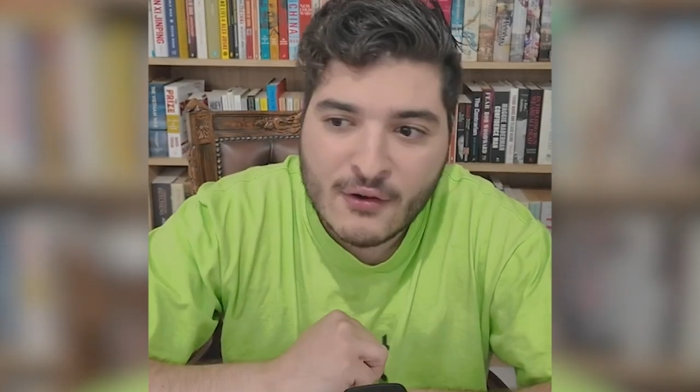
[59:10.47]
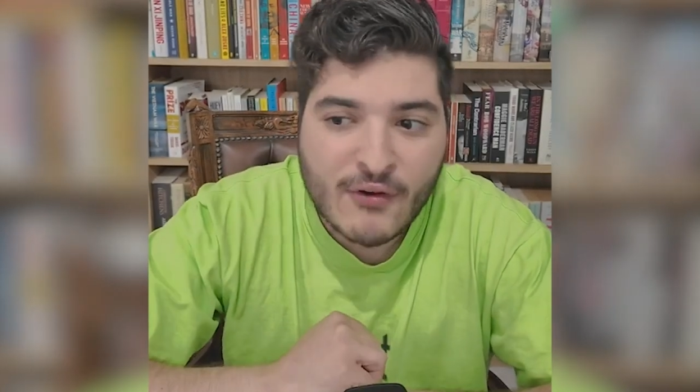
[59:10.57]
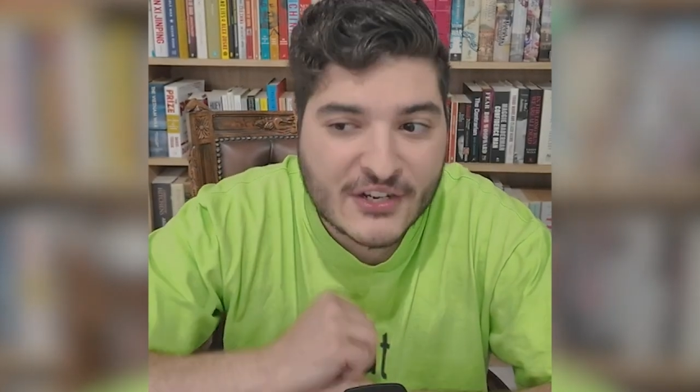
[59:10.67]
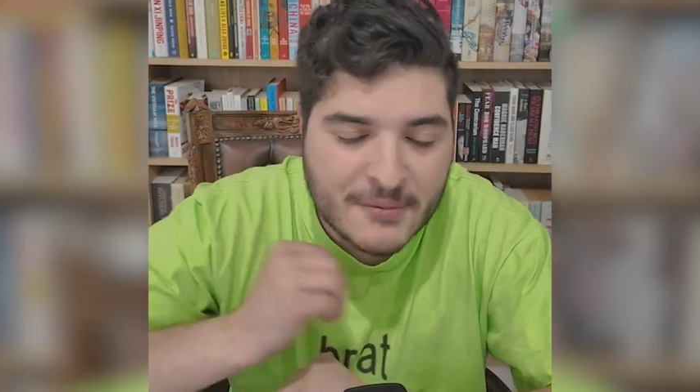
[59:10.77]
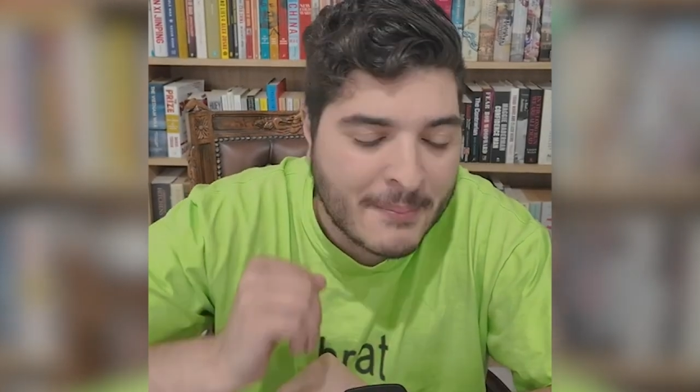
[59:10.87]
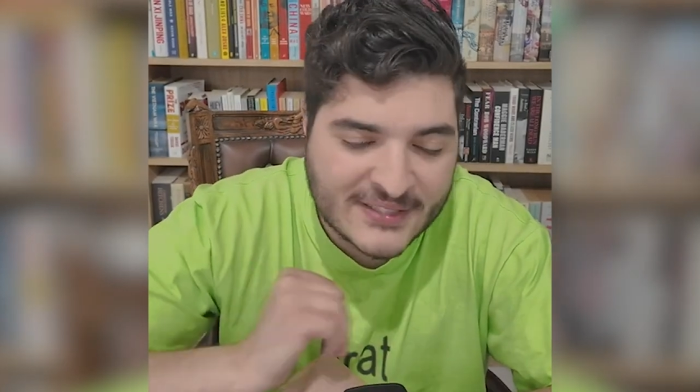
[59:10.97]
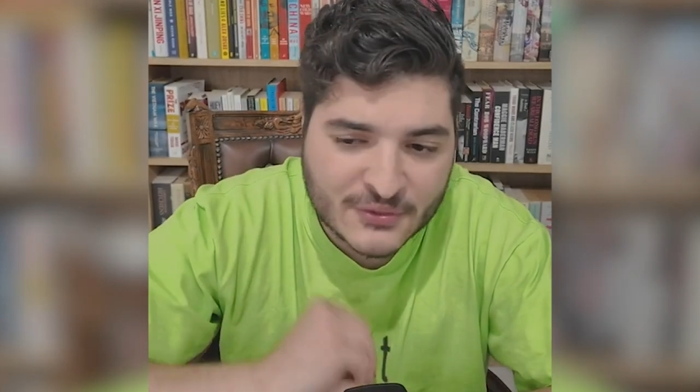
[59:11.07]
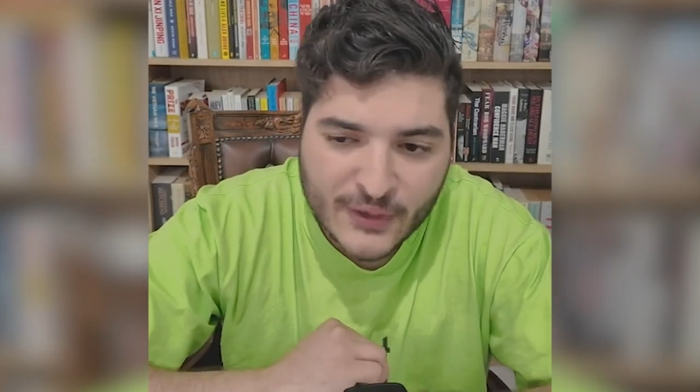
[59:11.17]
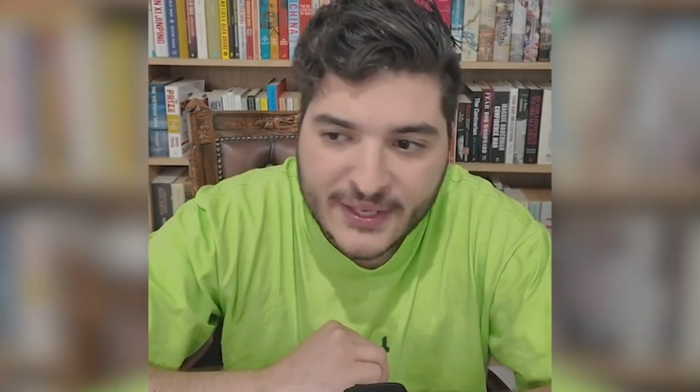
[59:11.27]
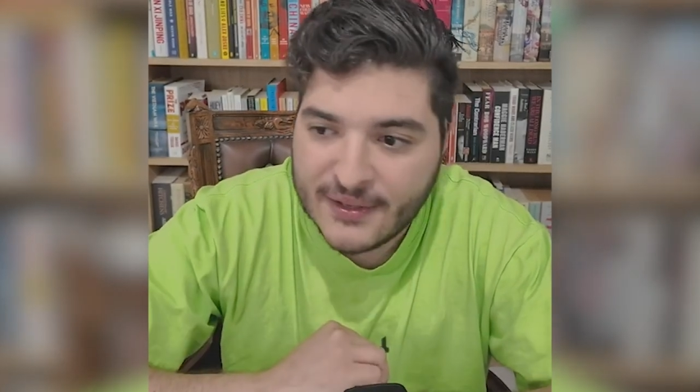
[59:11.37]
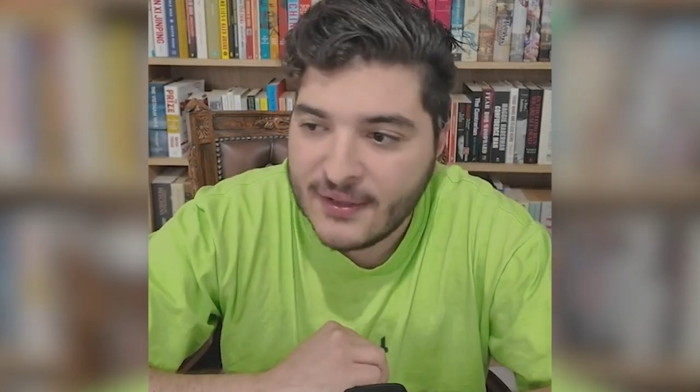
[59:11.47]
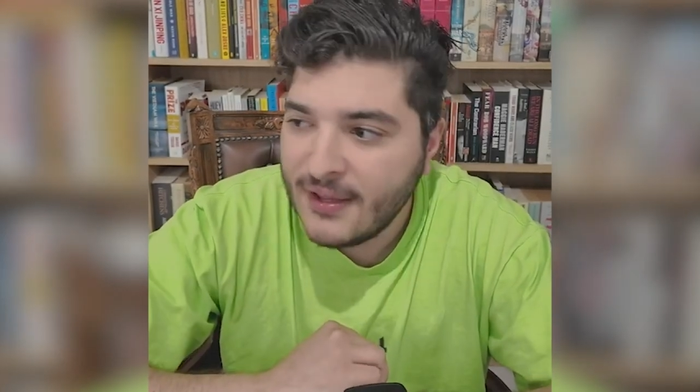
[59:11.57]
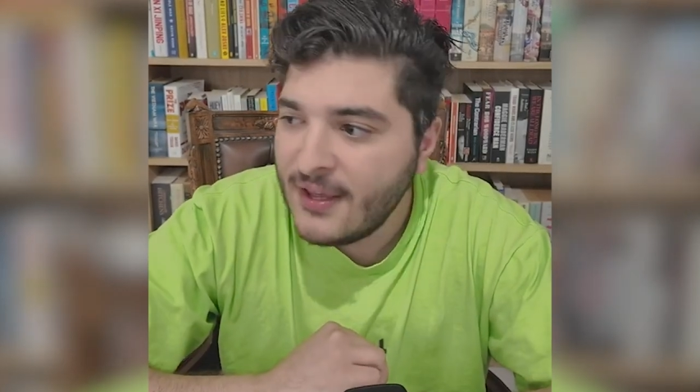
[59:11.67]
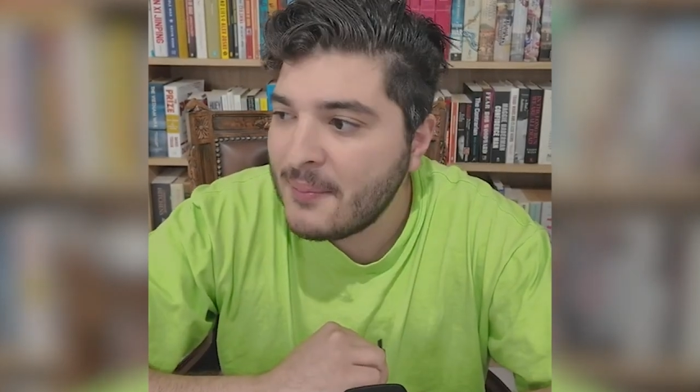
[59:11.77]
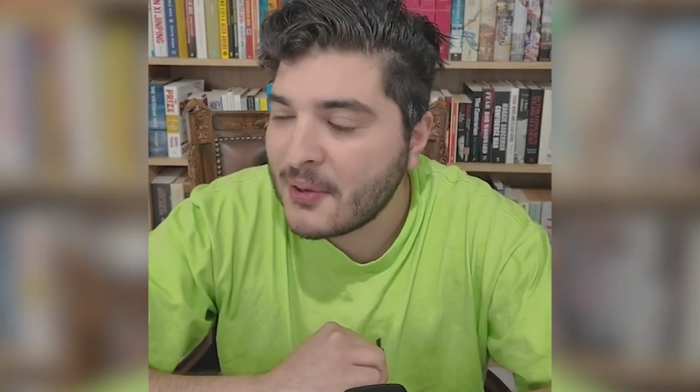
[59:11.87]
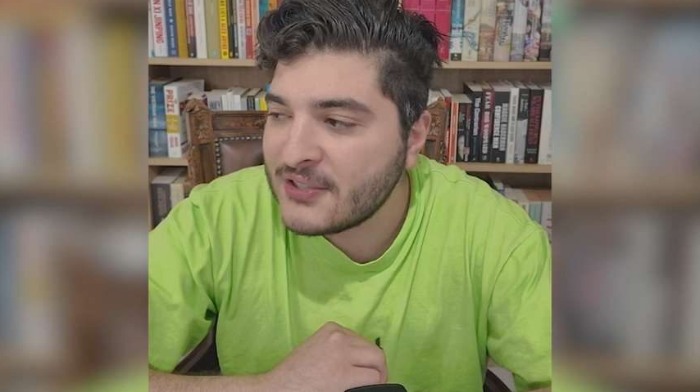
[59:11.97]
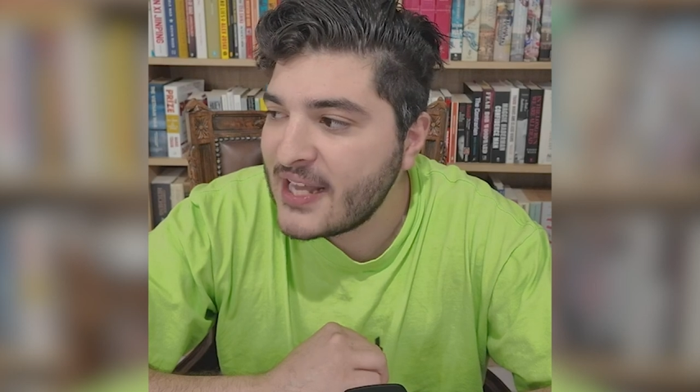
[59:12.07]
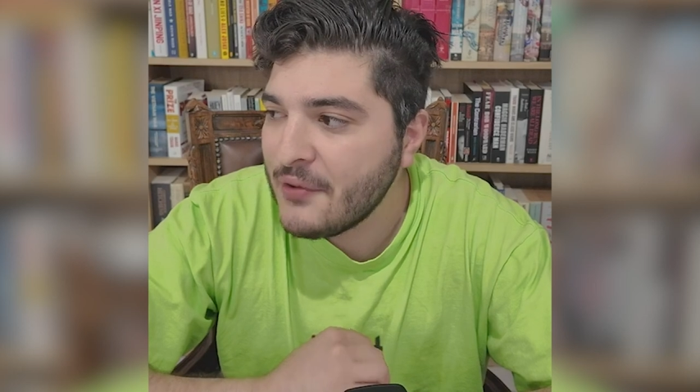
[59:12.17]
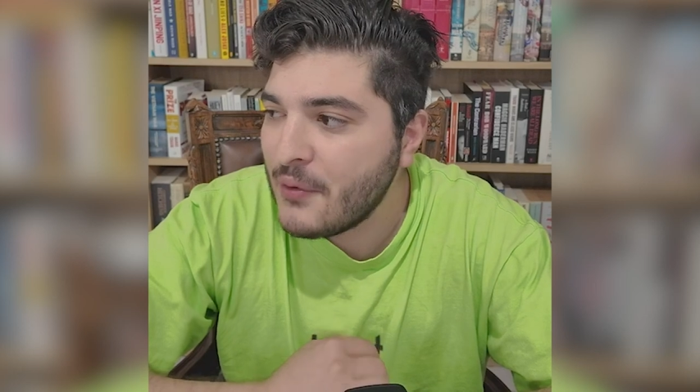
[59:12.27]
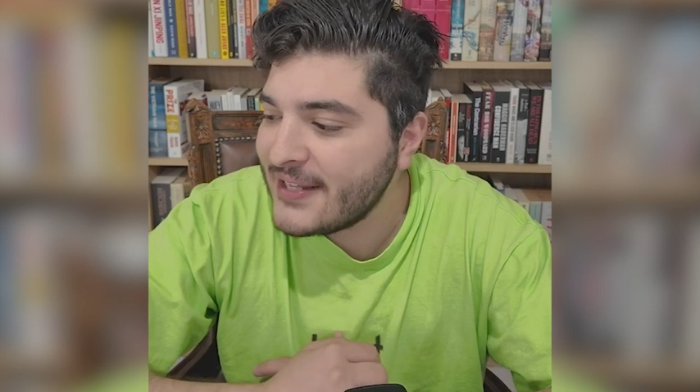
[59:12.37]
Russia must win. because
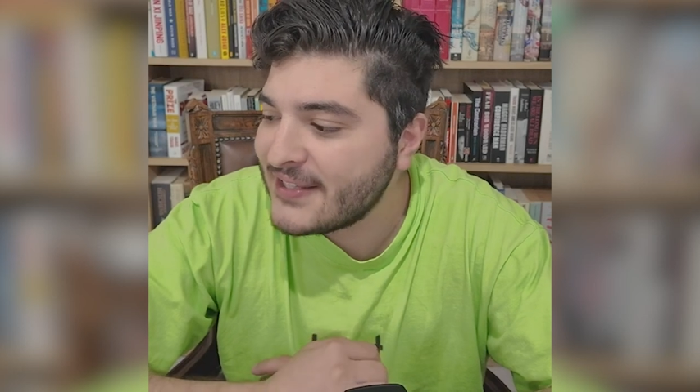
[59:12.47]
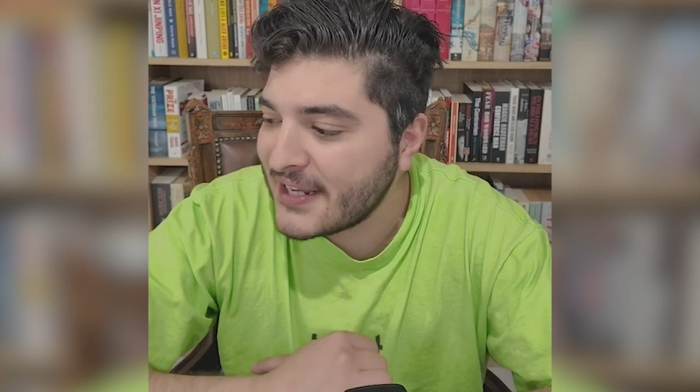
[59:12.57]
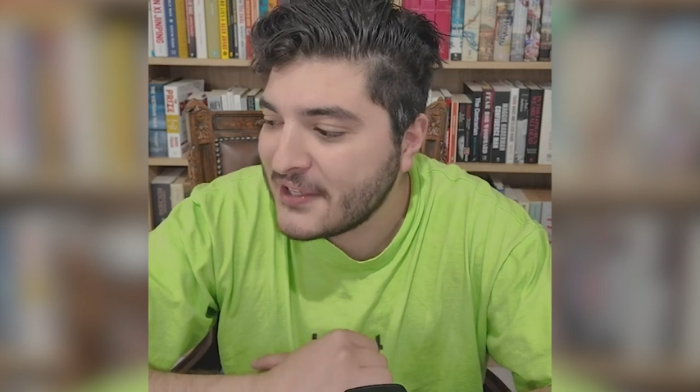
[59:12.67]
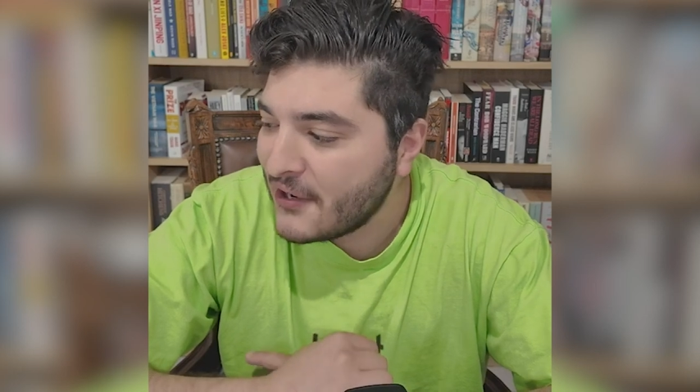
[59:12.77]
otherwise, like,